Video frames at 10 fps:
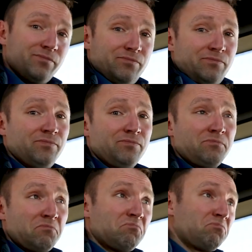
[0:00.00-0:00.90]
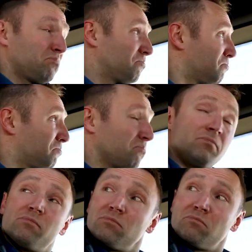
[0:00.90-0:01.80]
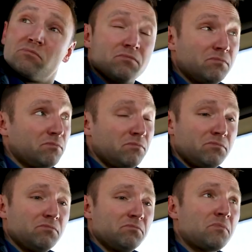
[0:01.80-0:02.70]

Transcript: Nothing is said.